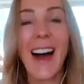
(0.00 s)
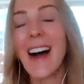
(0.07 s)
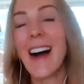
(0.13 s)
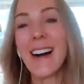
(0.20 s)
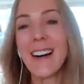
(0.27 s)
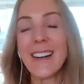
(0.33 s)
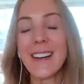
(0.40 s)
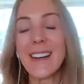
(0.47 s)

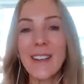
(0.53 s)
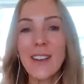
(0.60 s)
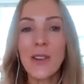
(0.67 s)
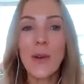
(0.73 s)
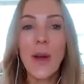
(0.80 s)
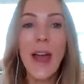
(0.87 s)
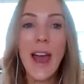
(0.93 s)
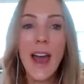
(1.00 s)
You
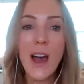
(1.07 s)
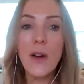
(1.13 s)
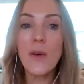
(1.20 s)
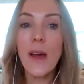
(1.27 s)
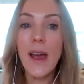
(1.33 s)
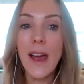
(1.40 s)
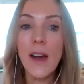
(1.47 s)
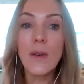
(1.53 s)
know,
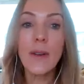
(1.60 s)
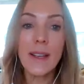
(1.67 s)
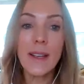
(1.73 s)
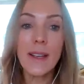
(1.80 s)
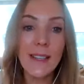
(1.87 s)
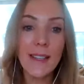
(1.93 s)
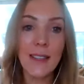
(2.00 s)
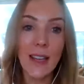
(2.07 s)
how
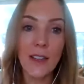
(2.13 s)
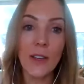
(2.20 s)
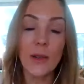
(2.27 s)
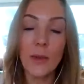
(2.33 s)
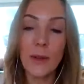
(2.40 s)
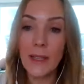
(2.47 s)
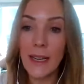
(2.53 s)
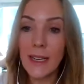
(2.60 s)
is it that you're
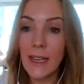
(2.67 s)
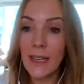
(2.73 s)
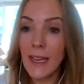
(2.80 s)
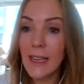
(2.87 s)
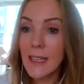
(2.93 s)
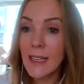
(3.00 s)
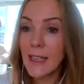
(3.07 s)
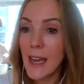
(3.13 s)
relating?
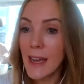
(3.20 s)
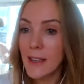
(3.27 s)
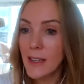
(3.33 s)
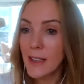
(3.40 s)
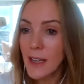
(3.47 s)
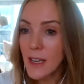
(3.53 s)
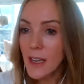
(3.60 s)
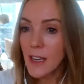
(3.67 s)
And
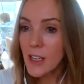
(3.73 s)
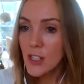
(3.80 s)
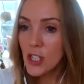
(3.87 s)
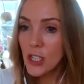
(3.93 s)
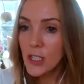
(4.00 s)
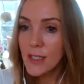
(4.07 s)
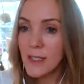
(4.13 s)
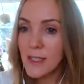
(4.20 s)
again,
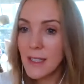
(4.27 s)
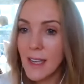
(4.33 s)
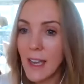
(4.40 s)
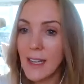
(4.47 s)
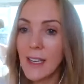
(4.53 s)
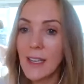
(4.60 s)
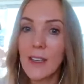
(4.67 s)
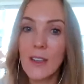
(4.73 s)
just
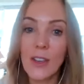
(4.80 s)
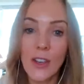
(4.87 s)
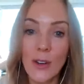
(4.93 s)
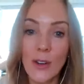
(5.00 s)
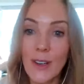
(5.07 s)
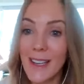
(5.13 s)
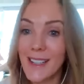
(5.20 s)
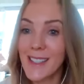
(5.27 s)
getting
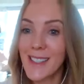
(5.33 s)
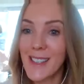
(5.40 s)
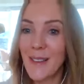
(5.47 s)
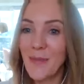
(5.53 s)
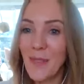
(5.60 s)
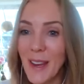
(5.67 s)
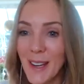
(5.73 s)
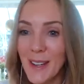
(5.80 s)
curious.
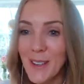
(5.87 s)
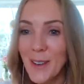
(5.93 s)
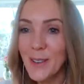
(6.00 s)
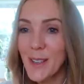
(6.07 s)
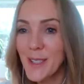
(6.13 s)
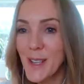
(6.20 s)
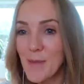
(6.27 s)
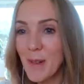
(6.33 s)
And I
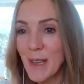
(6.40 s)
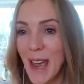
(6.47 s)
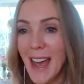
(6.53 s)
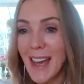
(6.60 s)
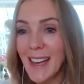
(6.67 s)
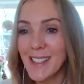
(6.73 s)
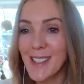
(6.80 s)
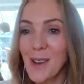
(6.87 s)
noticed someone
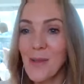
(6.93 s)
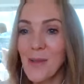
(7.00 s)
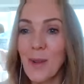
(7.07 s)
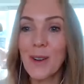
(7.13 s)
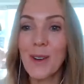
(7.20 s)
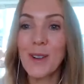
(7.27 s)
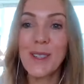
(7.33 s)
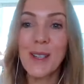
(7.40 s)
asked,
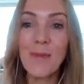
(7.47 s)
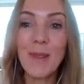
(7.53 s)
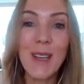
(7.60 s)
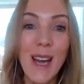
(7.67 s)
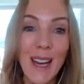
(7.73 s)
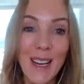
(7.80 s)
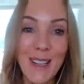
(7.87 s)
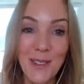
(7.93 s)
what are some
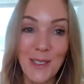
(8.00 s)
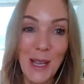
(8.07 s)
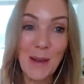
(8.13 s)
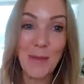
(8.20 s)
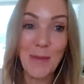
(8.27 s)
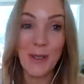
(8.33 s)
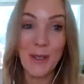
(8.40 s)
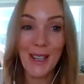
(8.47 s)
kinder
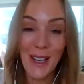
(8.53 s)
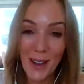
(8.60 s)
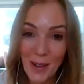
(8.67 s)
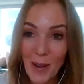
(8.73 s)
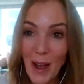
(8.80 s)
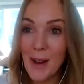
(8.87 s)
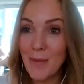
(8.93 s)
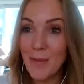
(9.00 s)
labels?
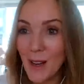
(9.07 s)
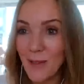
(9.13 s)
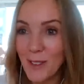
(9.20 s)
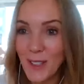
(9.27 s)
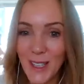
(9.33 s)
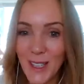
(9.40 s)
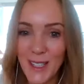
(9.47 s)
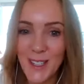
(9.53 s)
I'm
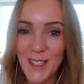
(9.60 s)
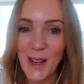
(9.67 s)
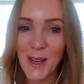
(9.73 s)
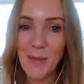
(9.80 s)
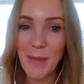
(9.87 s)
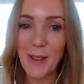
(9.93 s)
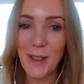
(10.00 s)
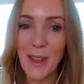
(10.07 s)
definitely going to talk
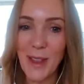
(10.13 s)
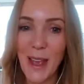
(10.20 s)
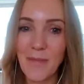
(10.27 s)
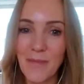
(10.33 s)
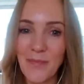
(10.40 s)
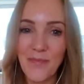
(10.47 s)
about that.